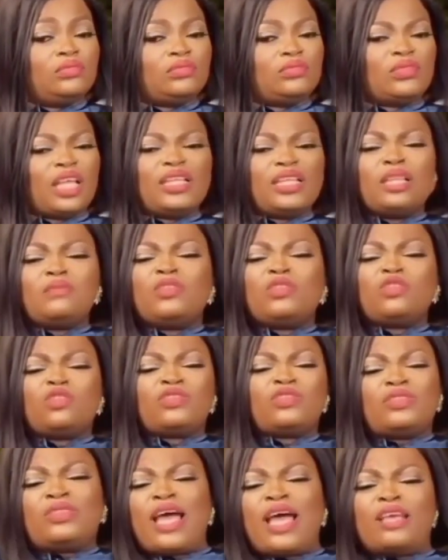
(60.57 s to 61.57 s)
Let me just
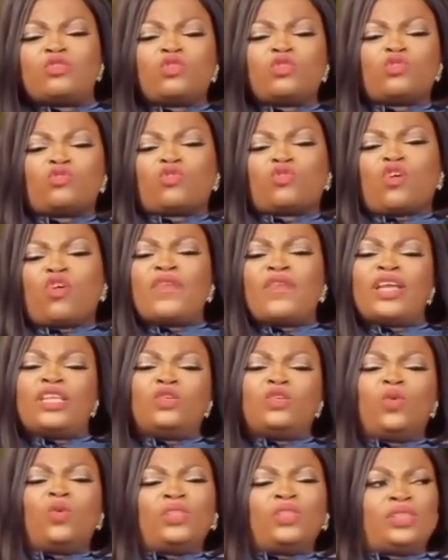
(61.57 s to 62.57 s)
die. So it will cover the whole
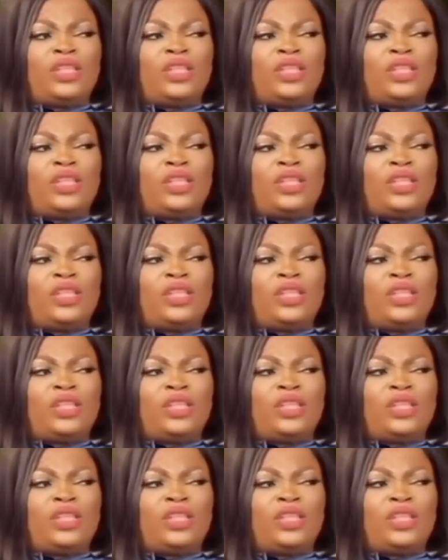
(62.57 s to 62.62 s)
thing.